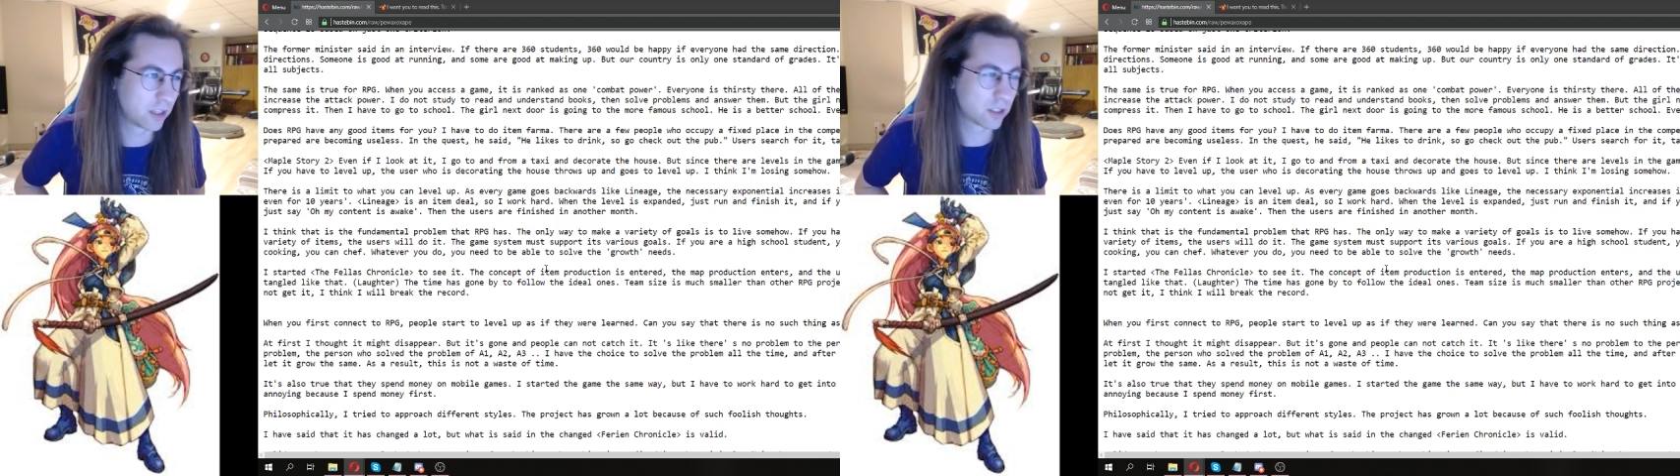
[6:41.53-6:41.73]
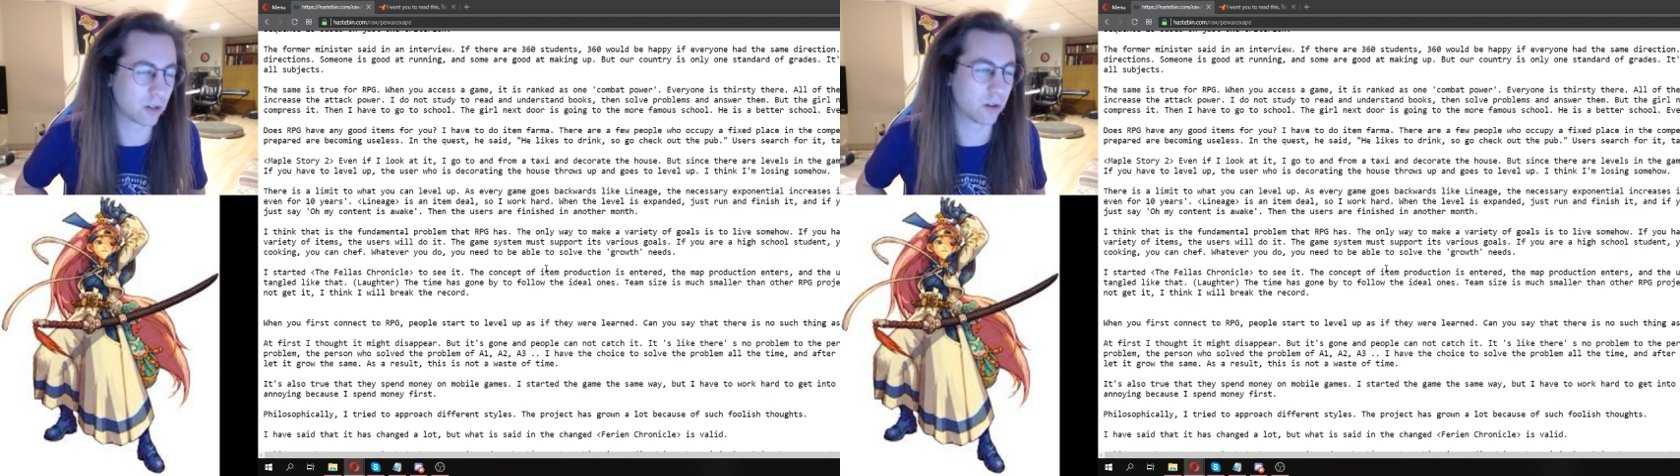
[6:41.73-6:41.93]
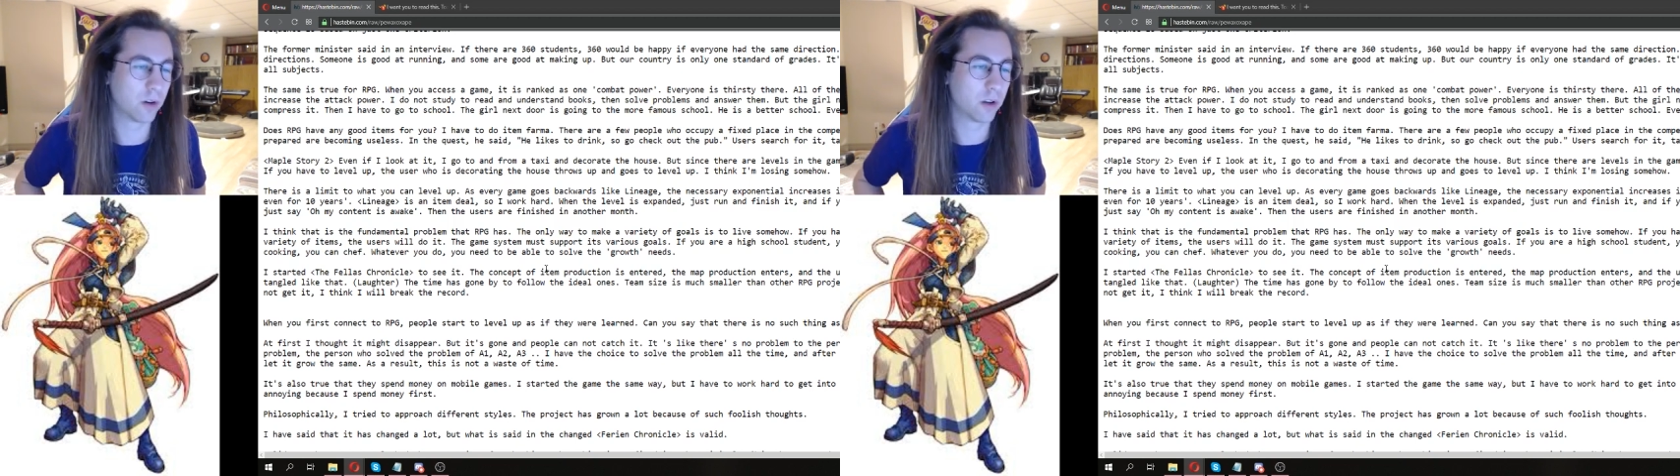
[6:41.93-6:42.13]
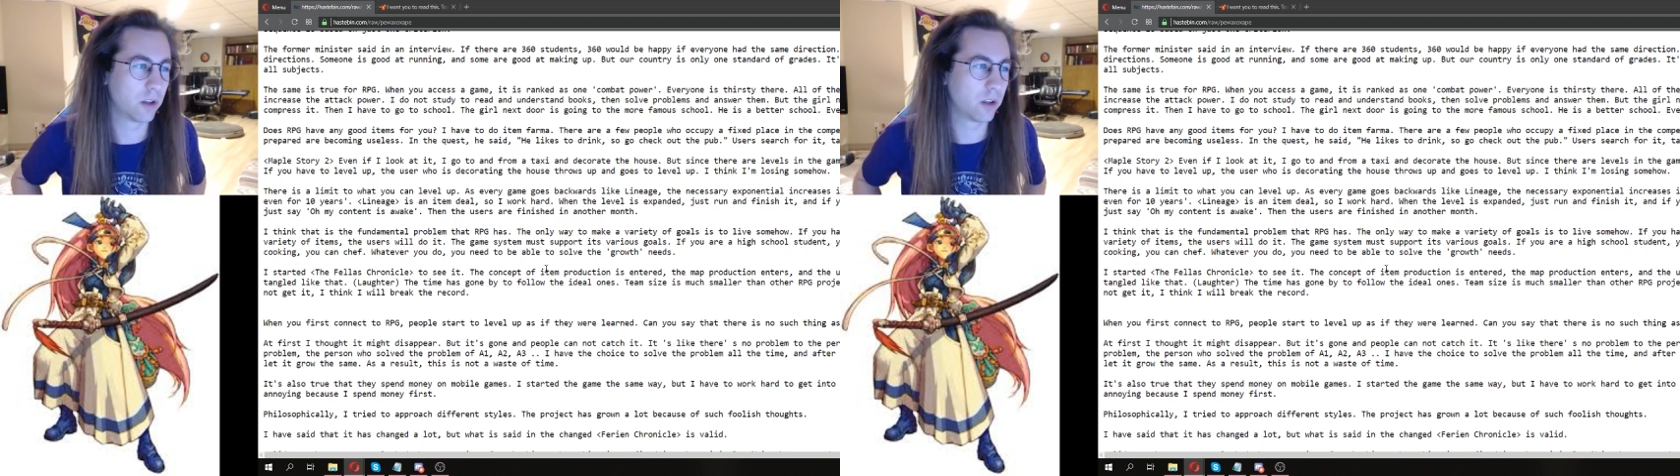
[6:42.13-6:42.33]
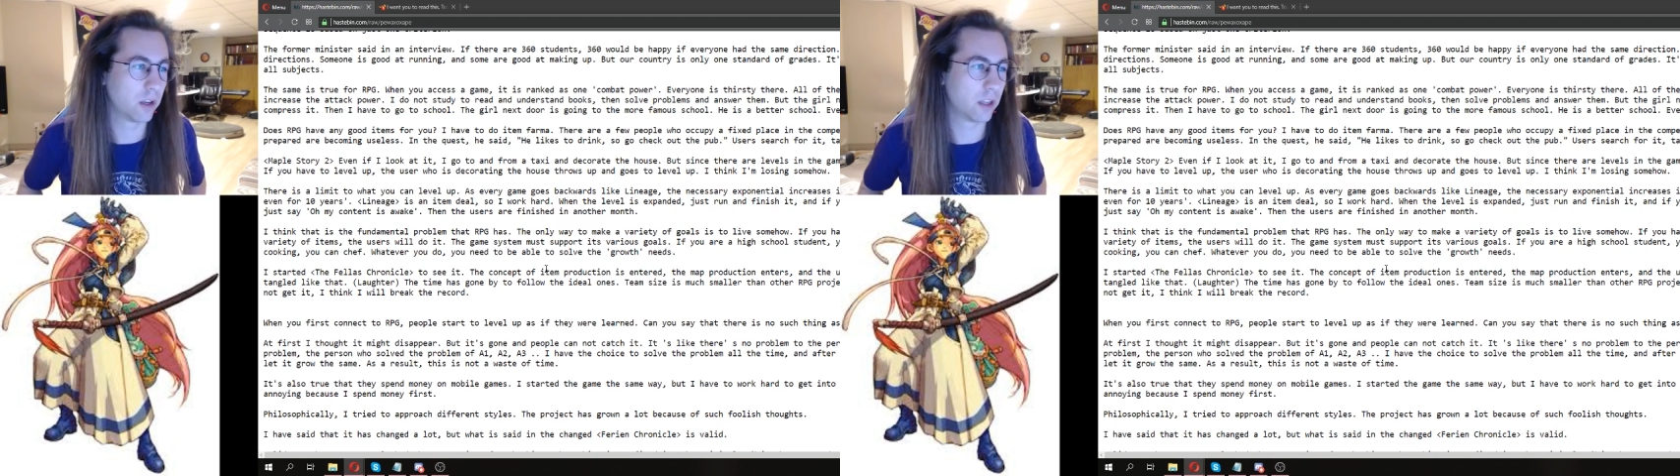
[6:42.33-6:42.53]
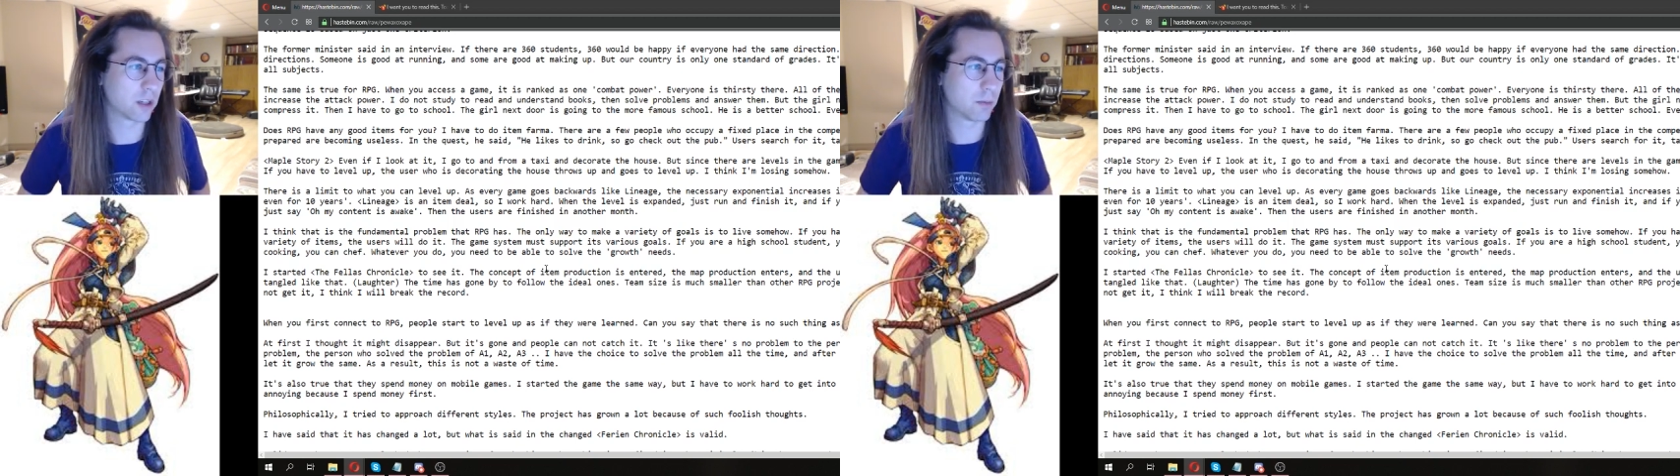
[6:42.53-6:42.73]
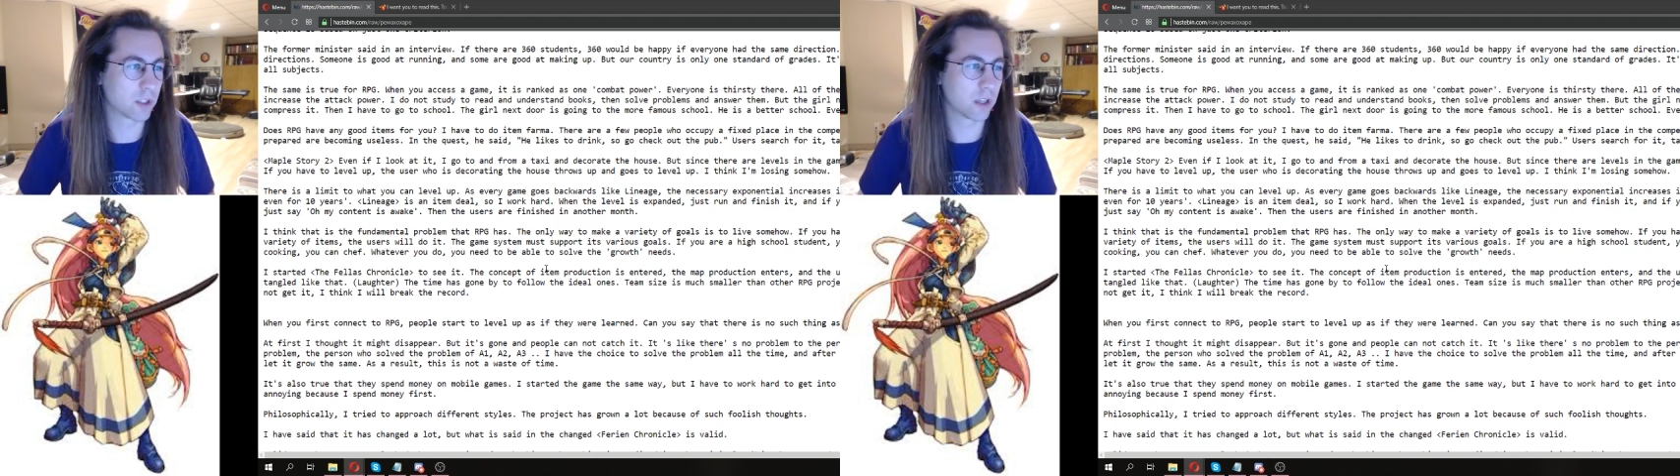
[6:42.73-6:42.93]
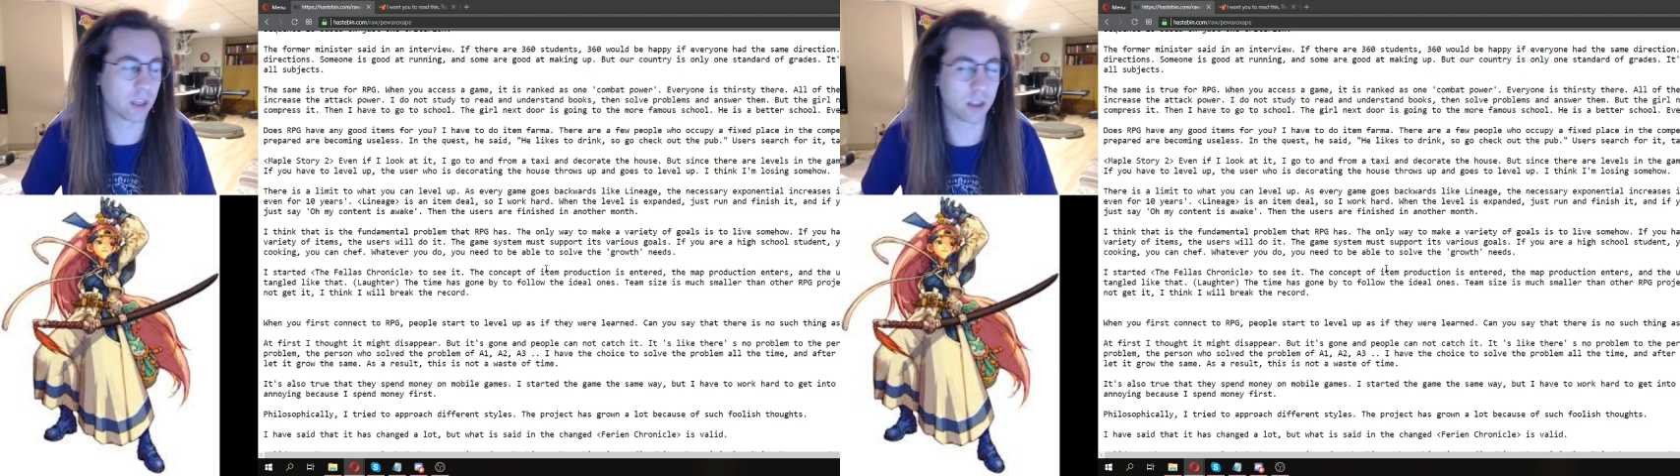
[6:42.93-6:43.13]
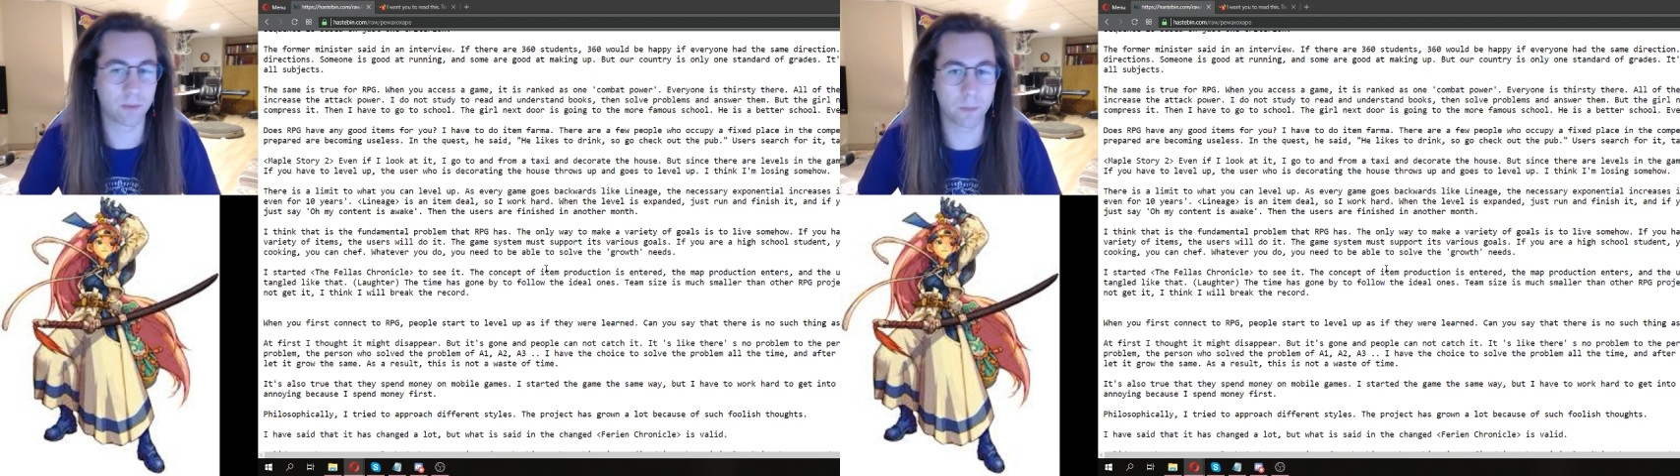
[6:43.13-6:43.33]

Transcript: So it's almost like